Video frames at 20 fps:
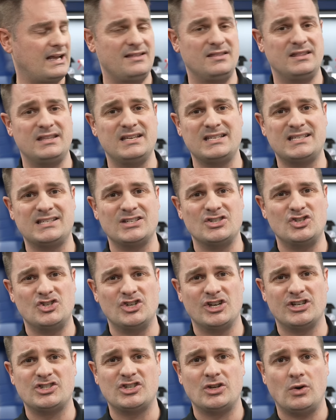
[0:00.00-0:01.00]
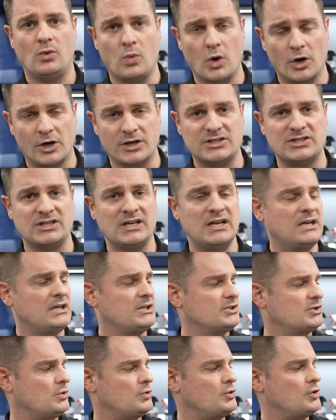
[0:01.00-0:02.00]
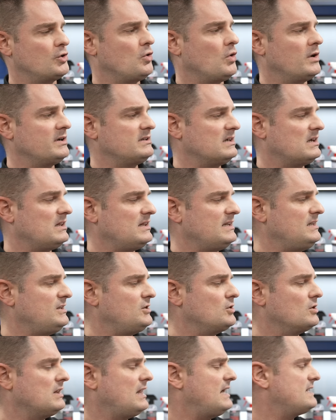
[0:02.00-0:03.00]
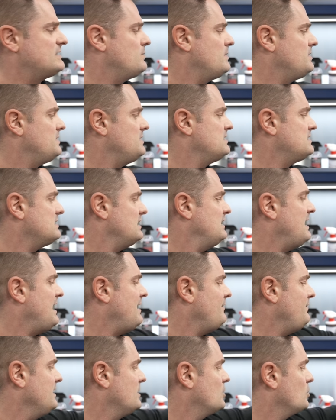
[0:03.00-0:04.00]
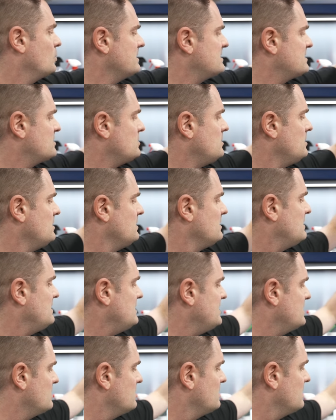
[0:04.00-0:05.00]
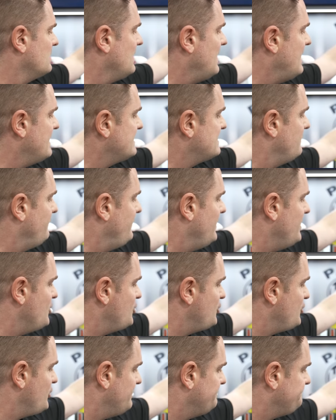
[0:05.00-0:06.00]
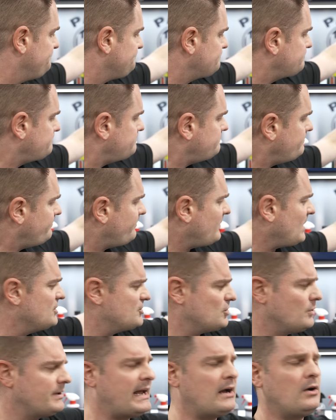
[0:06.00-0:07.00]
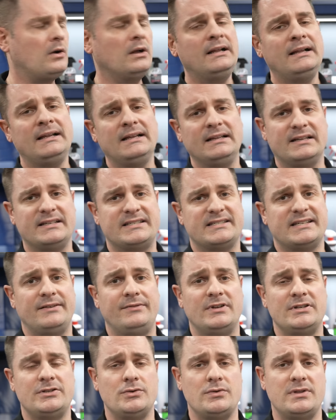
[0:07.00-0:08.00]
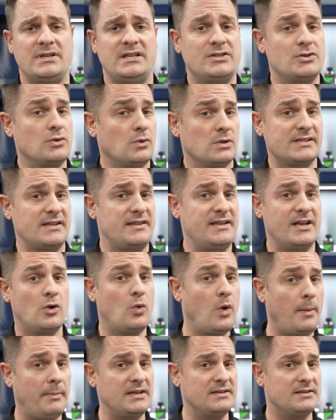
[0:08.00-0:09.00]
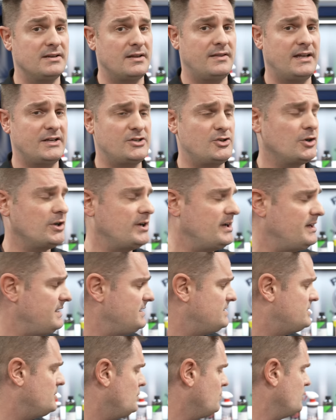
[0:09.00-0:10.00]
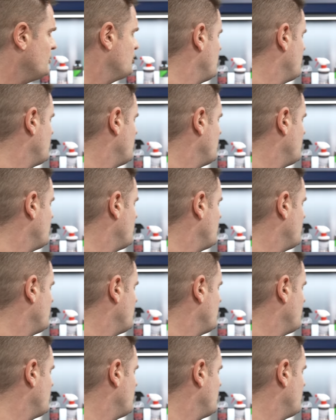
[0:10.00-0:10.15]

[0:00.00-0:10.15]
and this just works. So you're going to clean your glass with this and have a crystal clear glass finish. So now let's dive into the tools and the equipment that you're going to need to do the